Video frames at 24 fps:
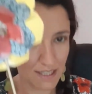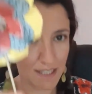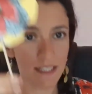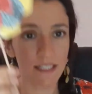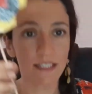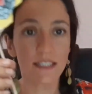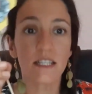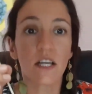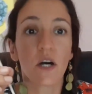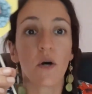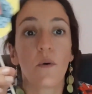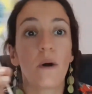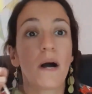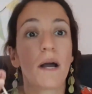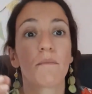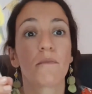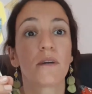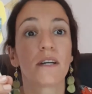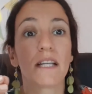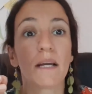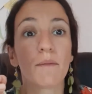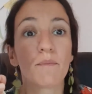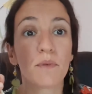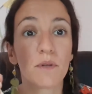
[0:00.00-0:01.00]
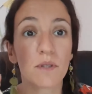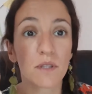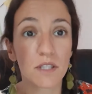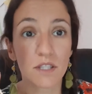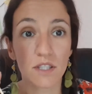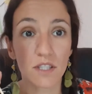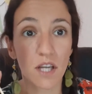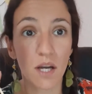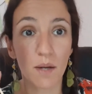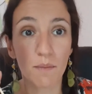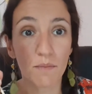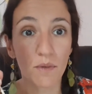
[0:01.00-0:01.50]
So I'm gonna put
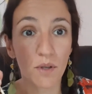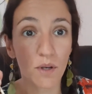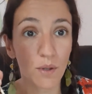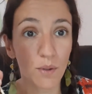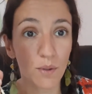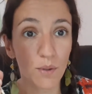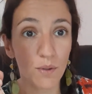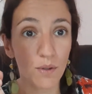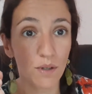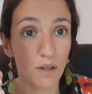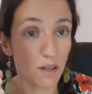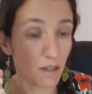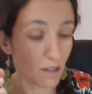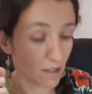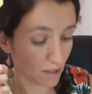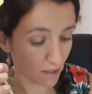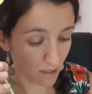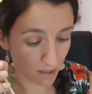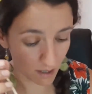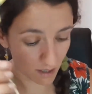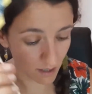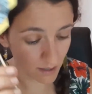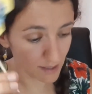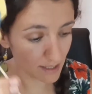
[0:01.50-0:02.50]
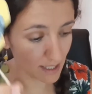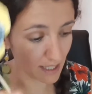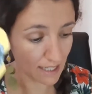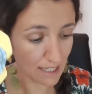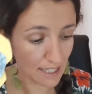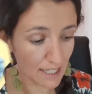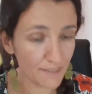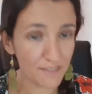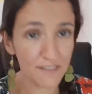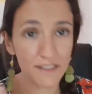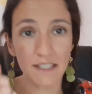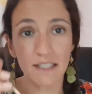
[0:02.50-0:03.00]
some glue on the
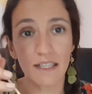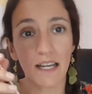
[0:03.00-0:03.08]
leaves